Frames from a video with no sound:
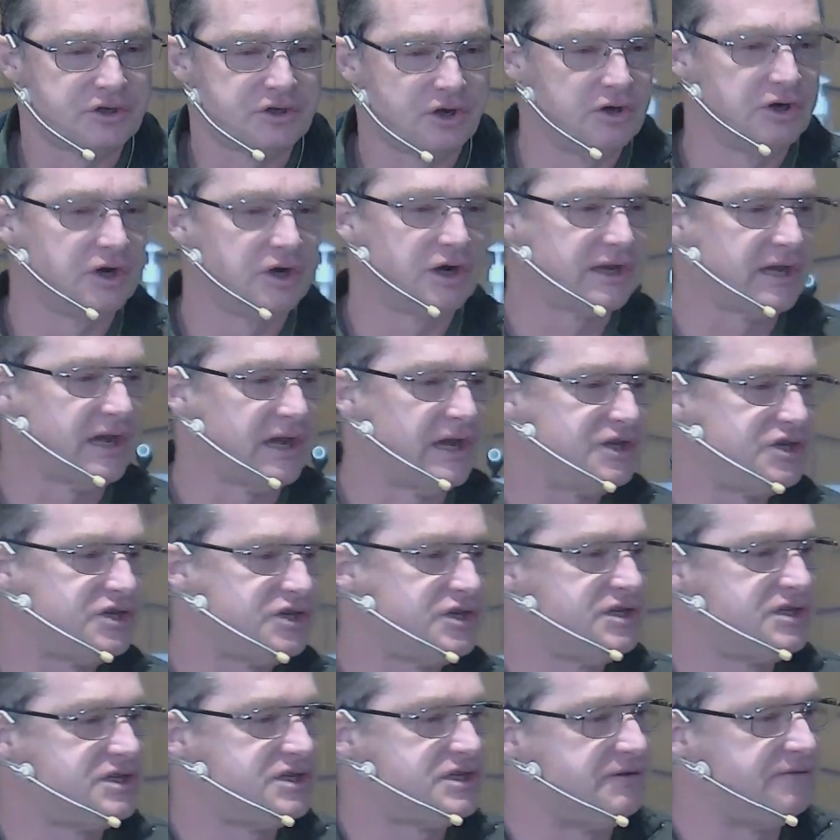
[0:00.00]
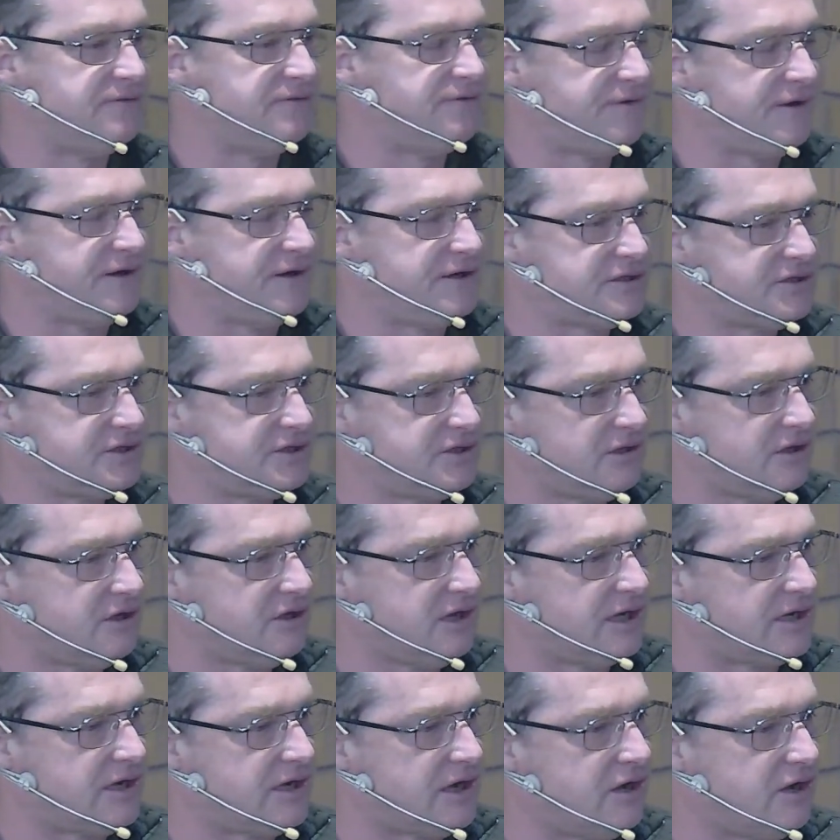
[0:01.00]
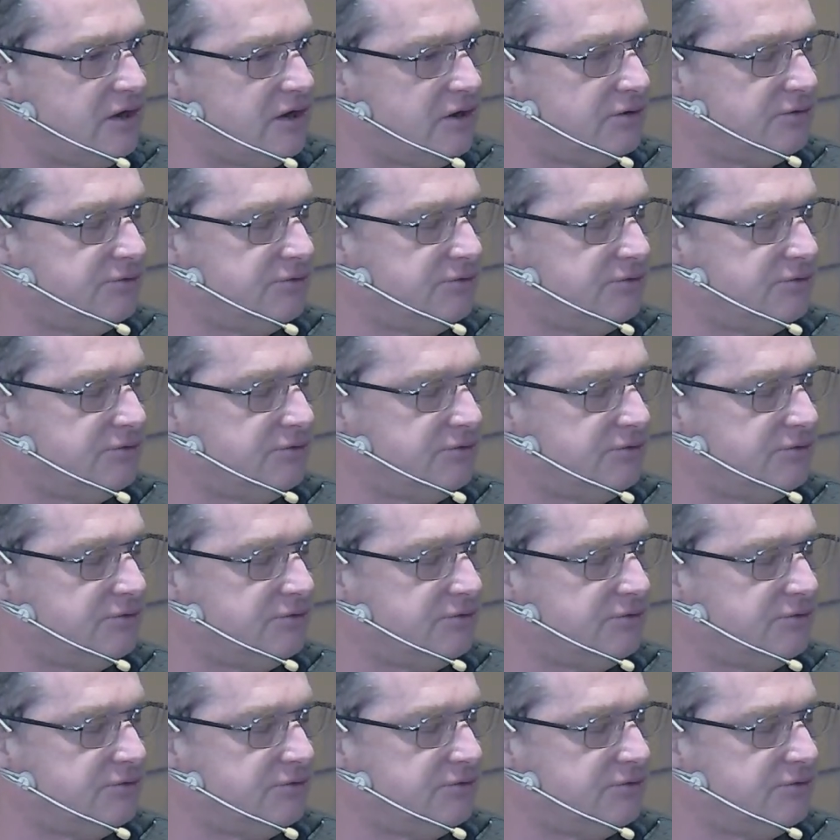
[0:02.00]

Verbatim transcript: the congregation is infected like